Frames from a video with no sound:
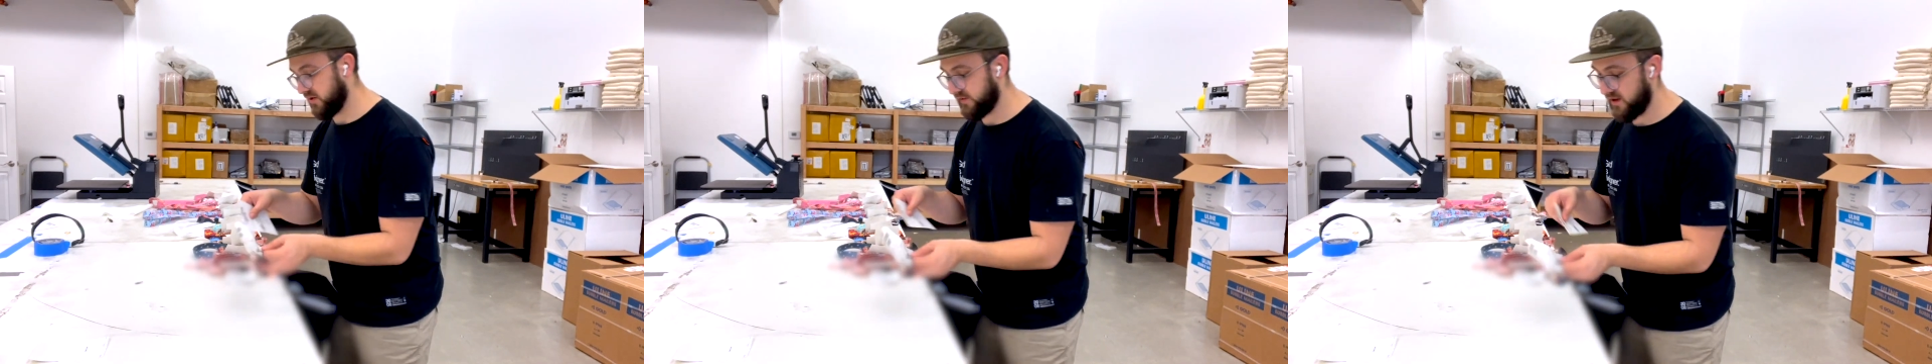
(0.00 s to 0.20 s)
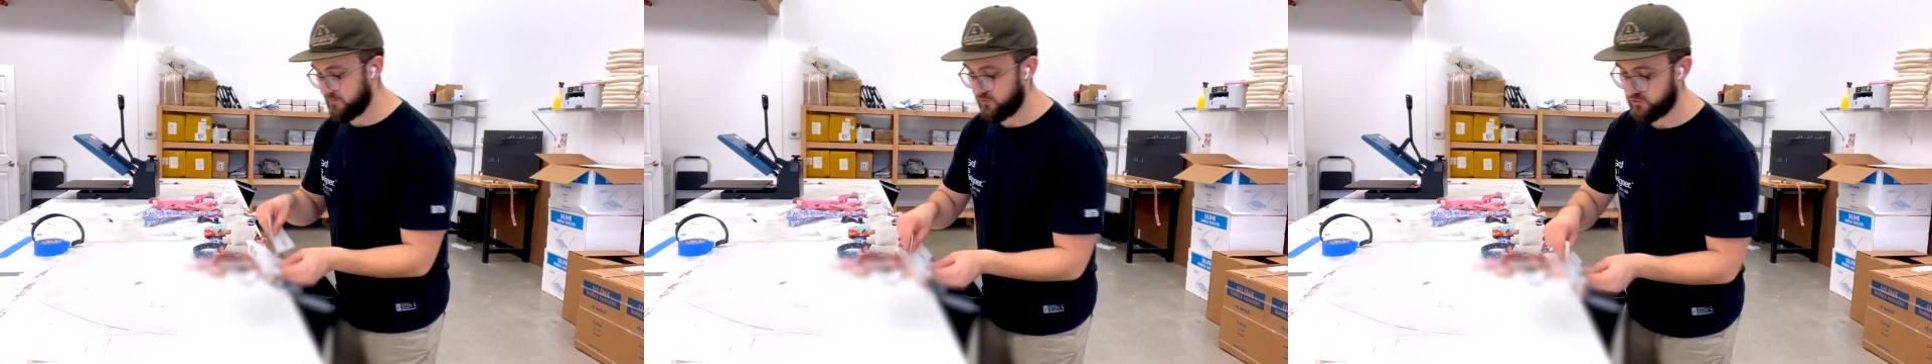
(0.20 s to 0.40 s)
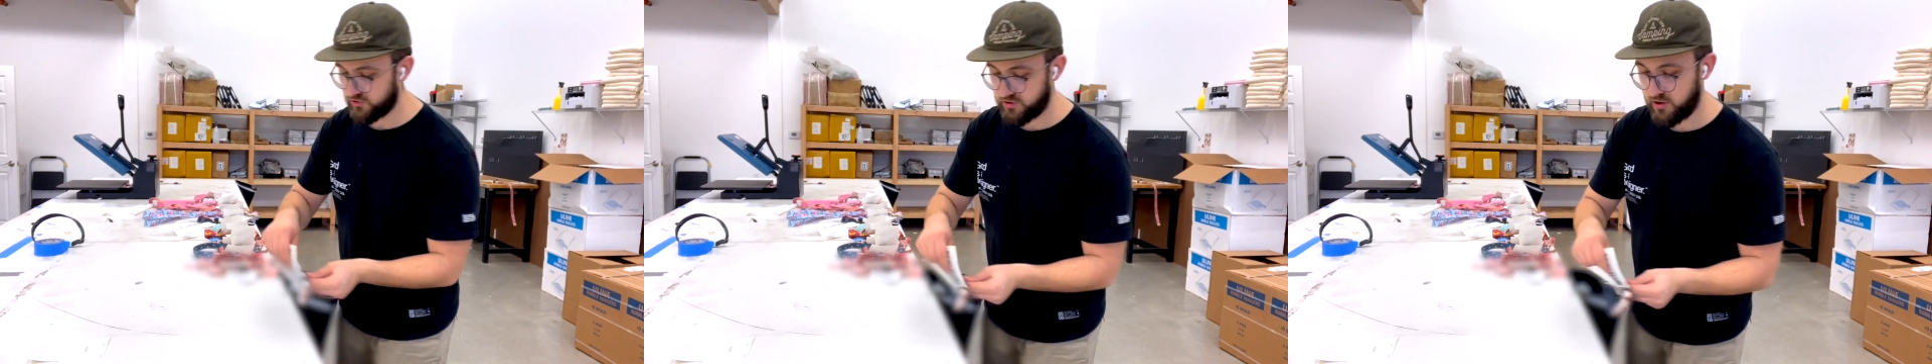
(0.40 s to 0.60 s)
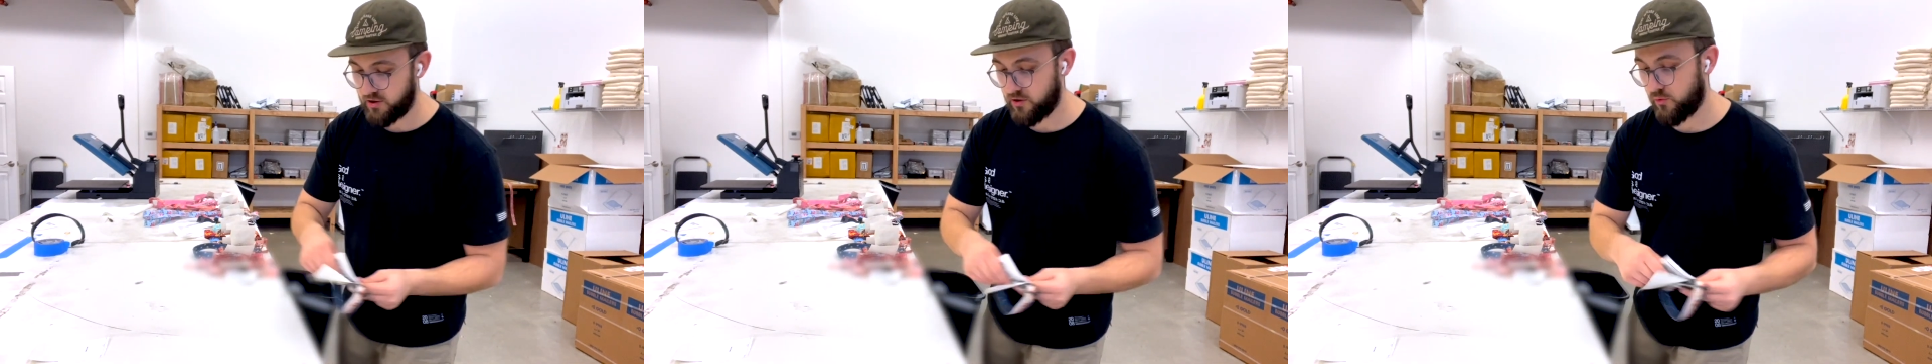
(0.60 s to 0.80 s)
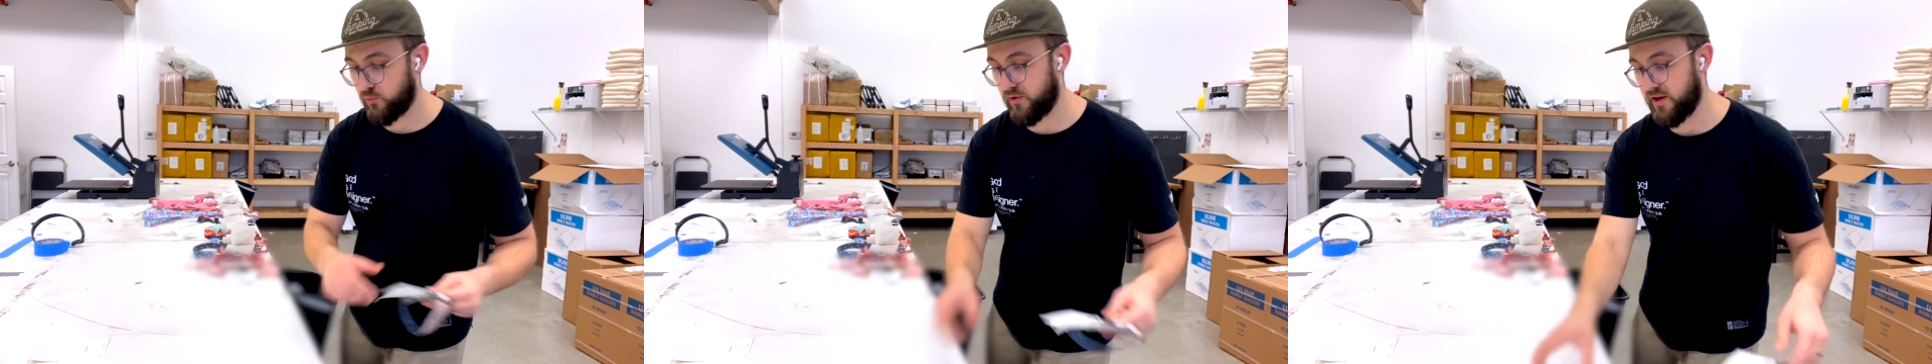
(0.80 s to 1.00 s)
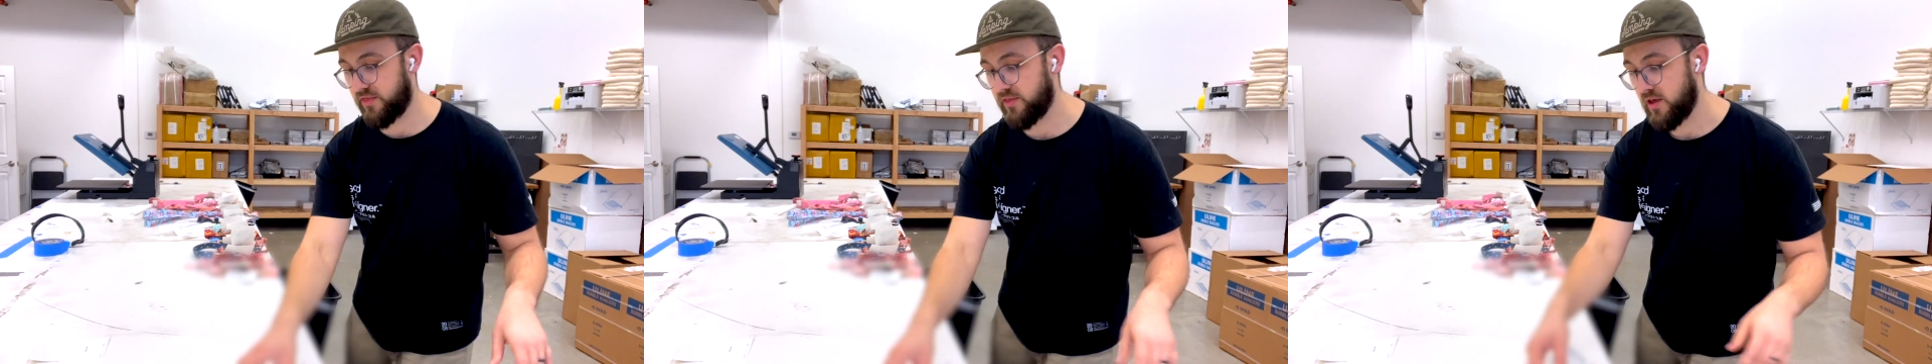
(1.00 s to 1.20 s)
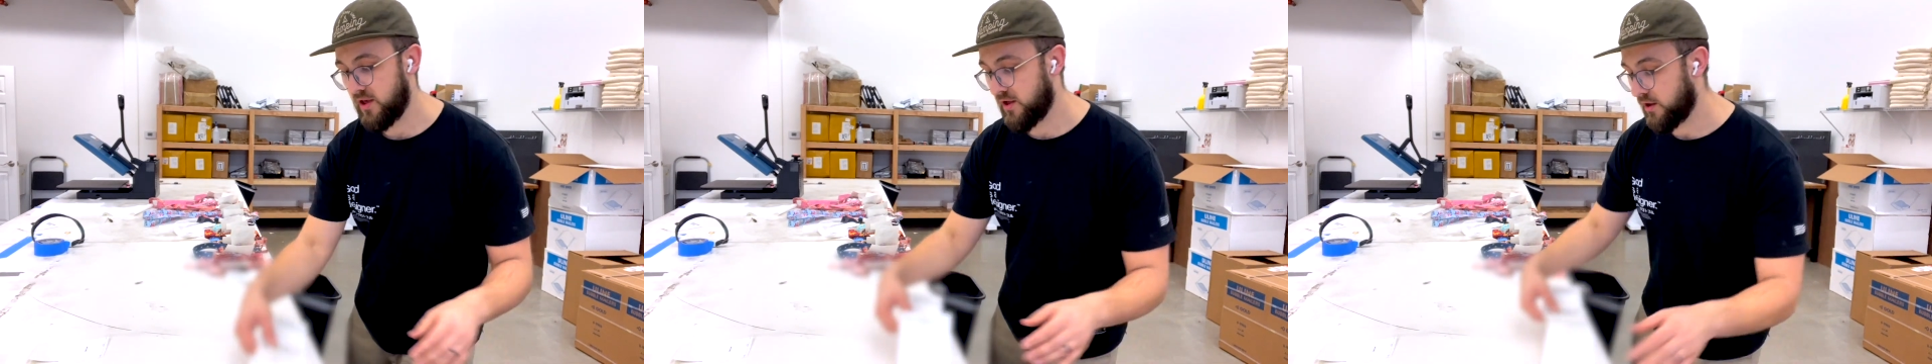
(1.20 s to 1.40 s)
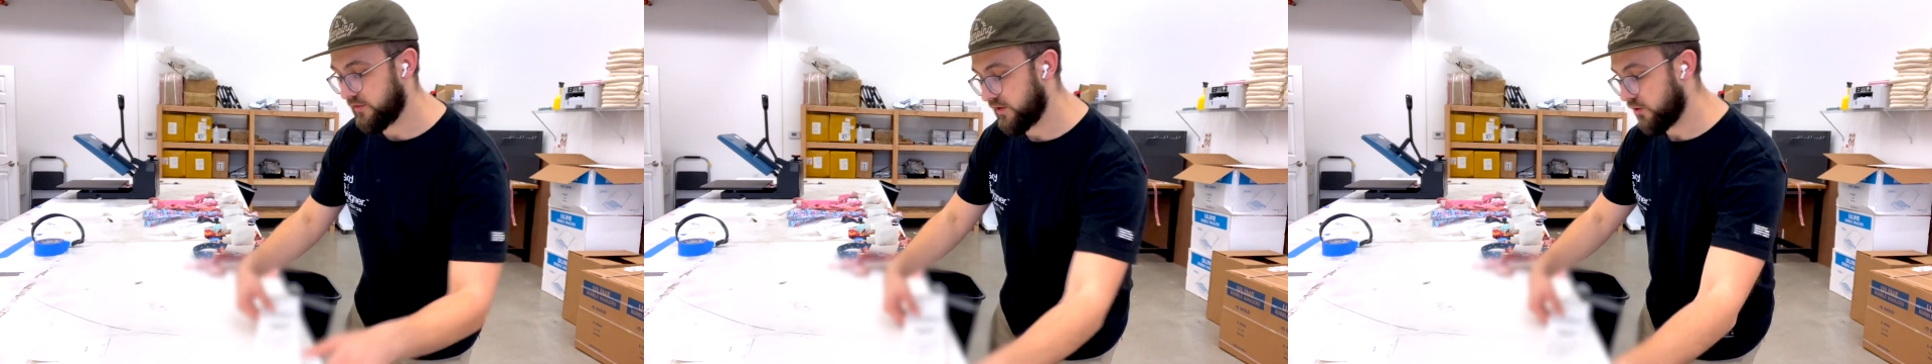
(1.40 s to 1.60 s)
labels with
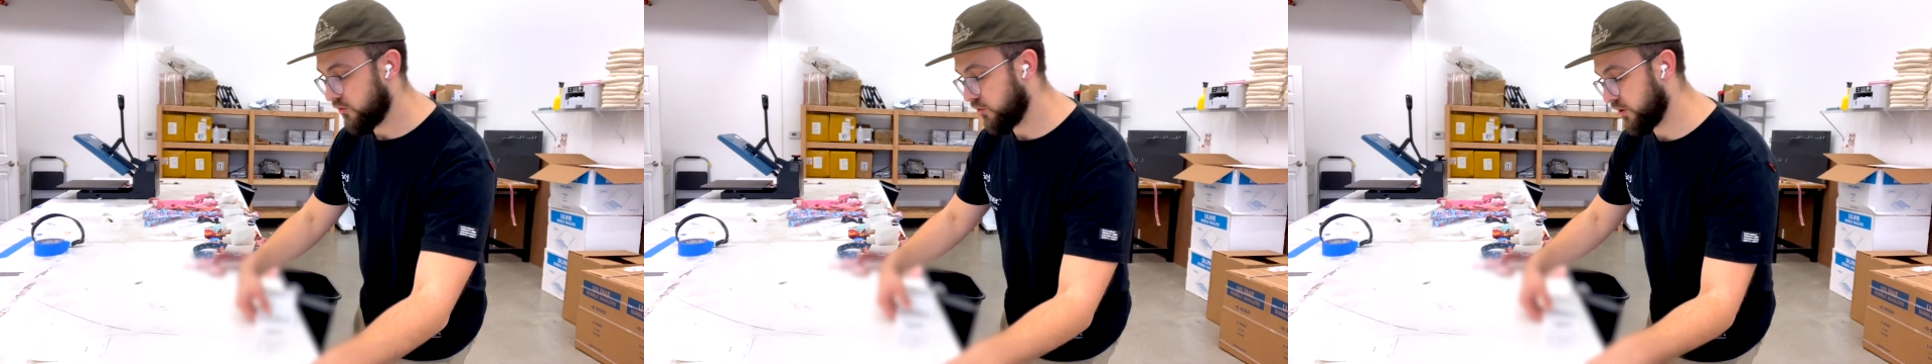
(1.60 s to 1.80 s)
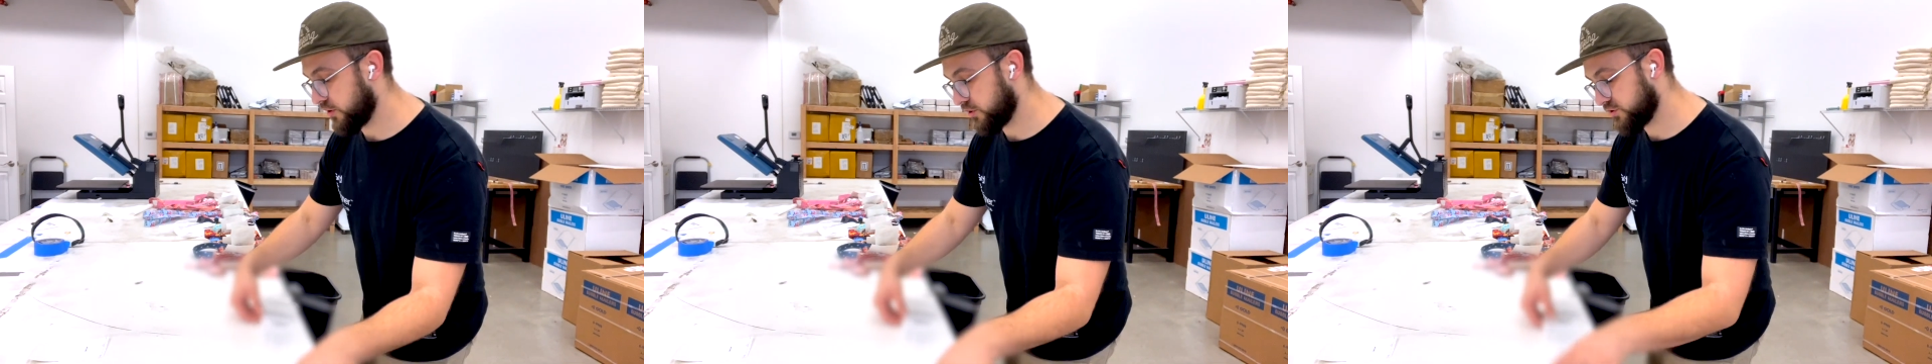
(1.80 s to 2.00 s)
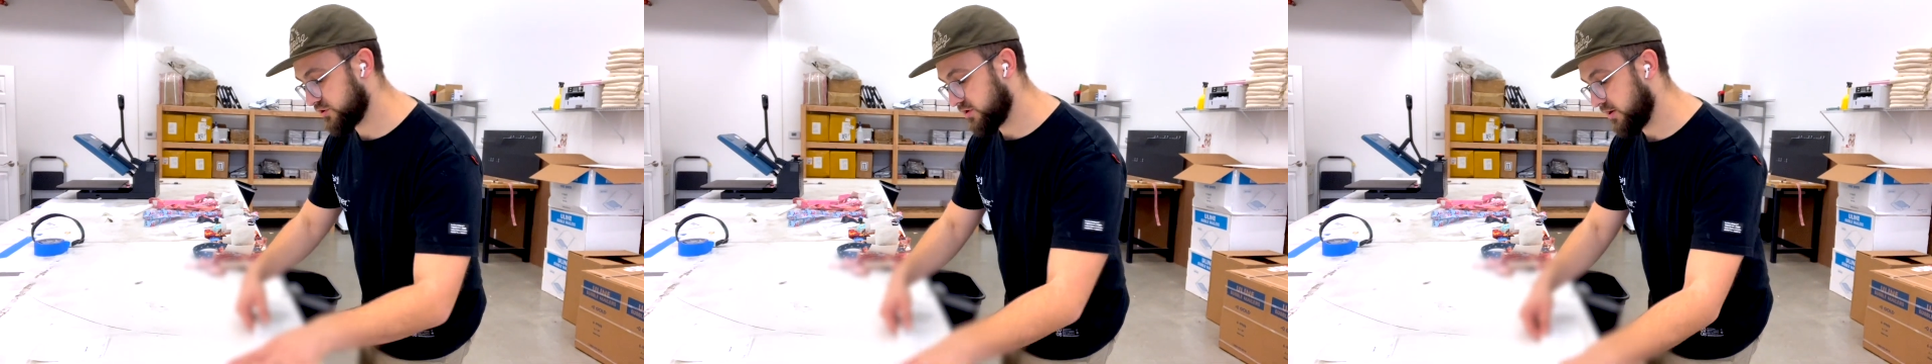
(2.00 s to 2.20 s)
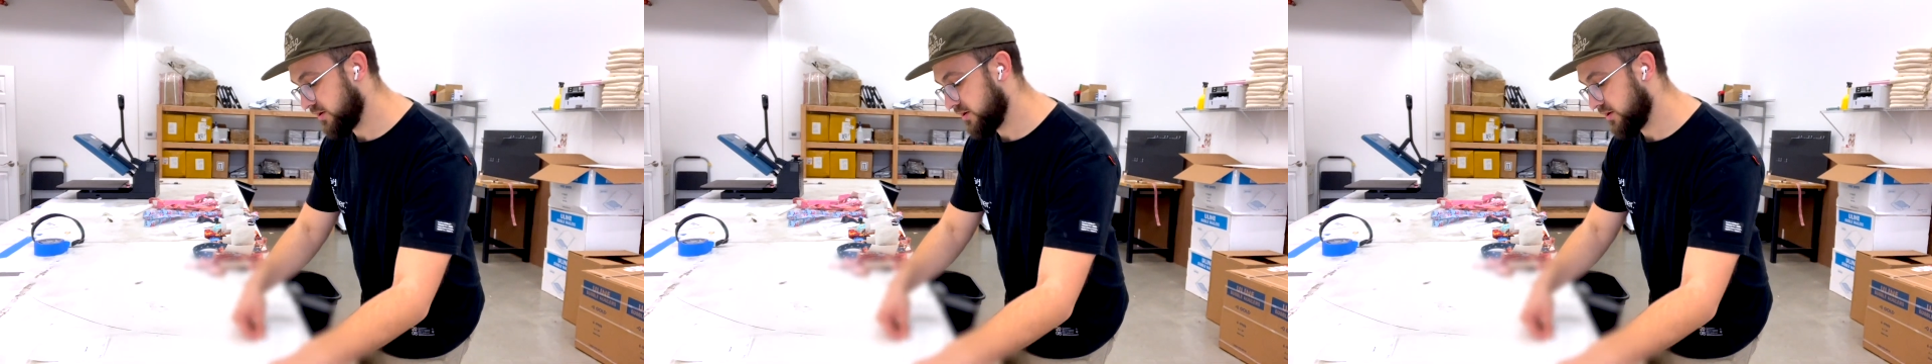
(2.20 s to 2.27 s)
the orders.